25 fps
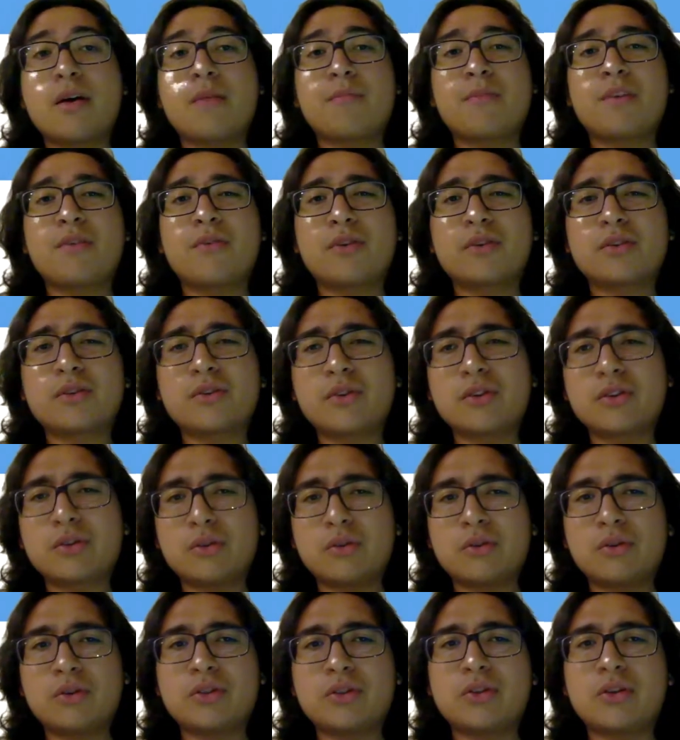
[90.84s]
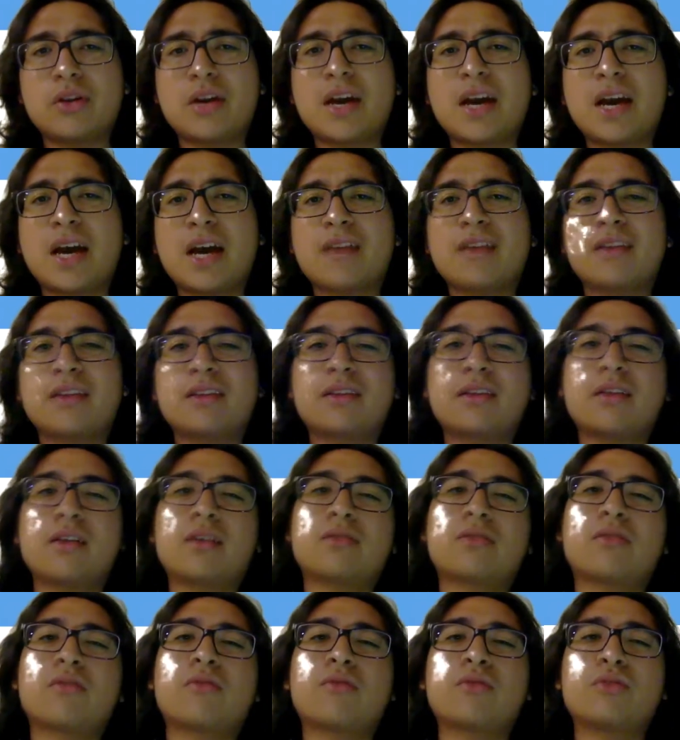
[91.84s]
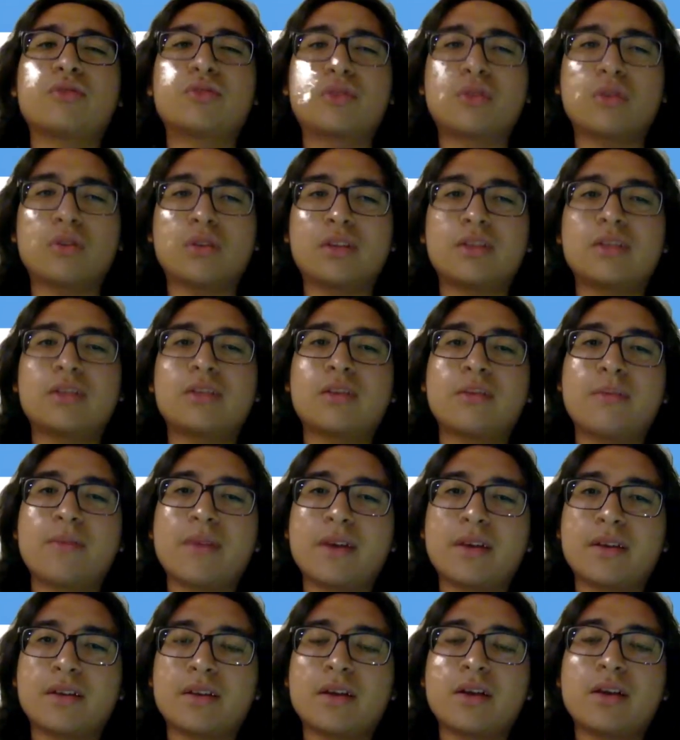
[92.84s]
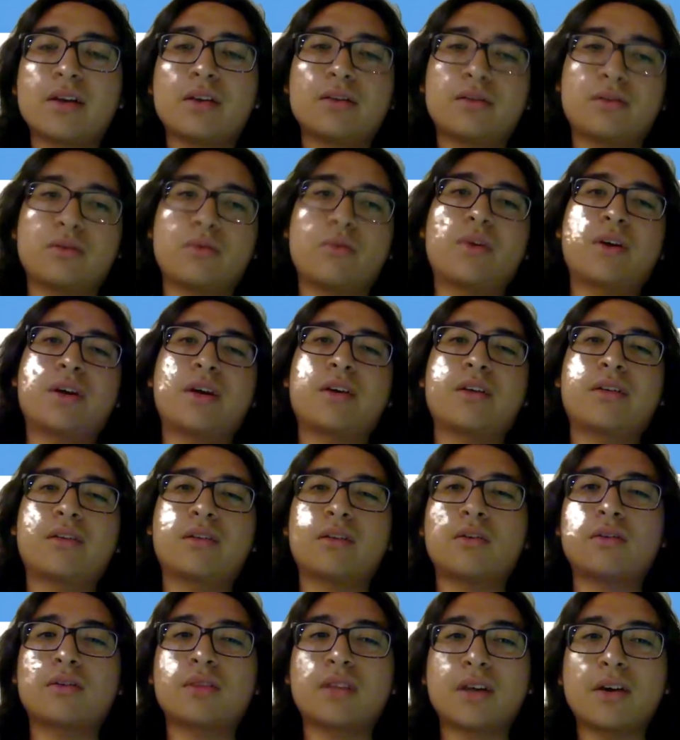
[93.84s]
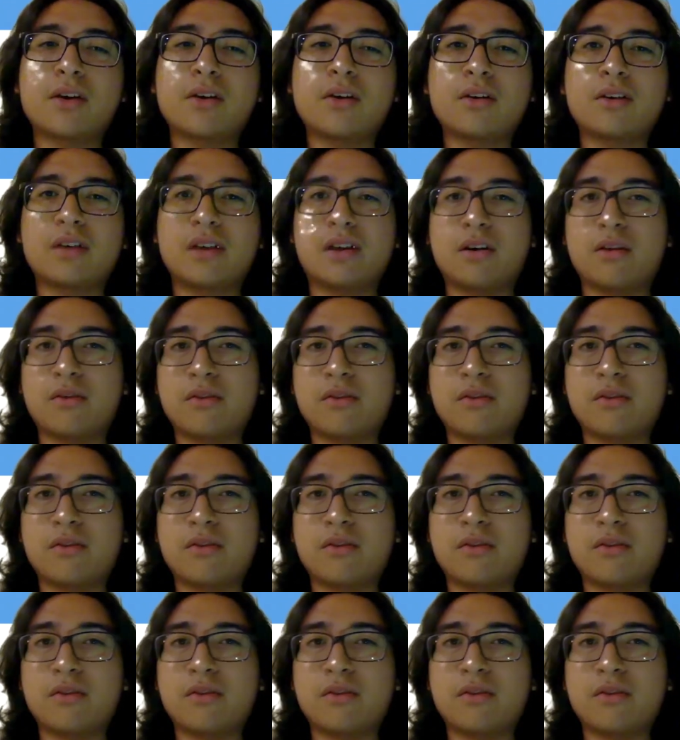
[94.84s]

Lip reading: before the resolution, I had the task of controlling the debate, so when I thought they got enough